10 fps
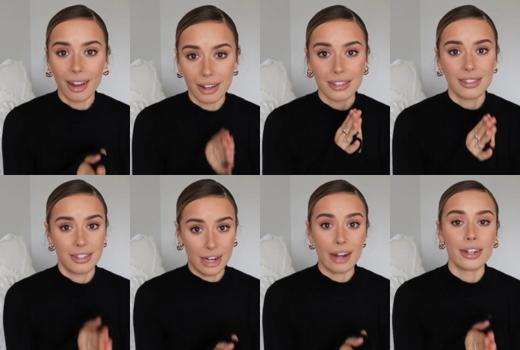
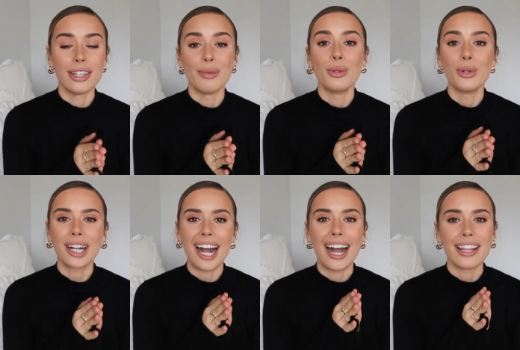ass charity
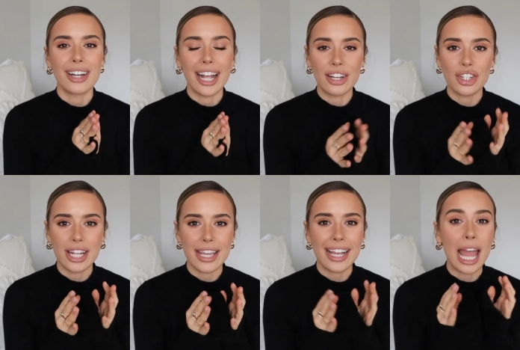walk and i
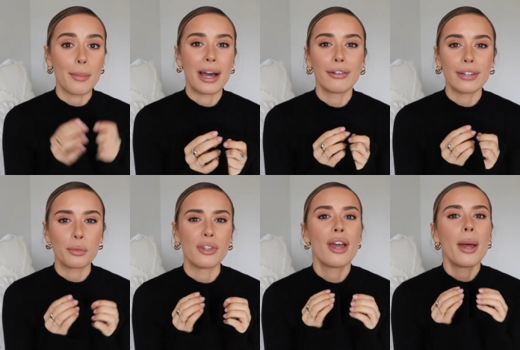actually came out of
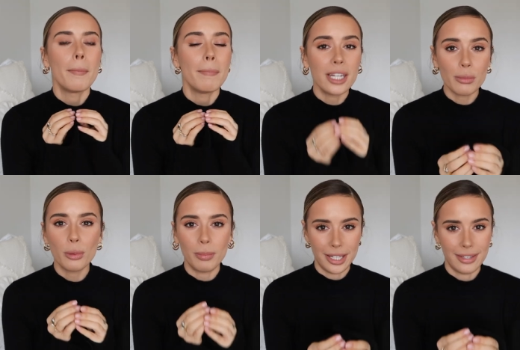it with
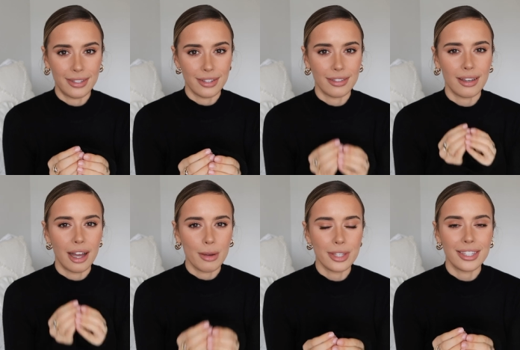minimal blisters
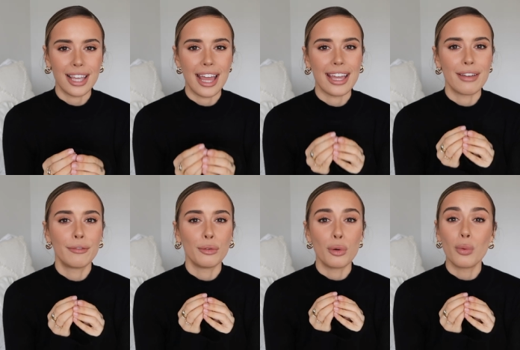i would say
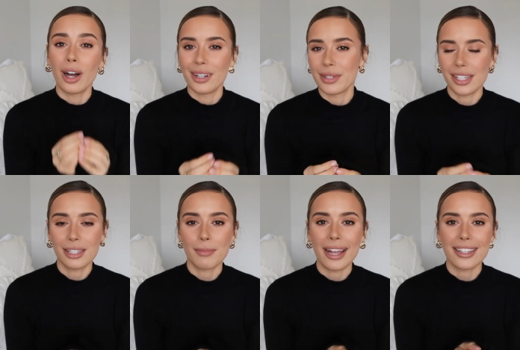for what i was
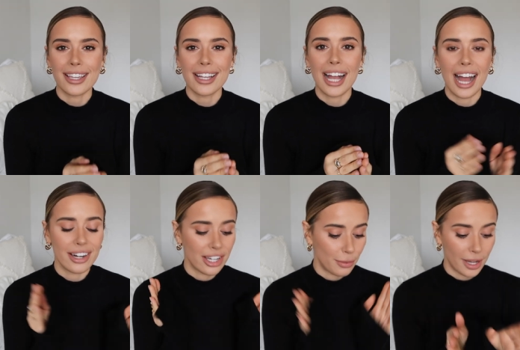expecting
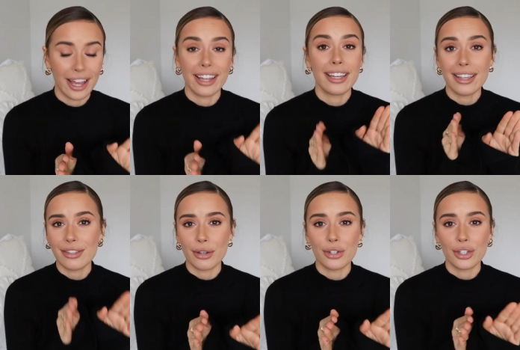and i swear it
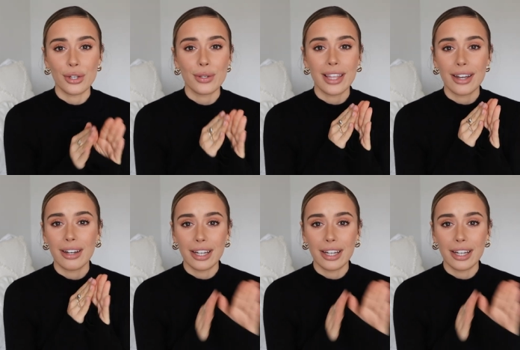is those shoes they are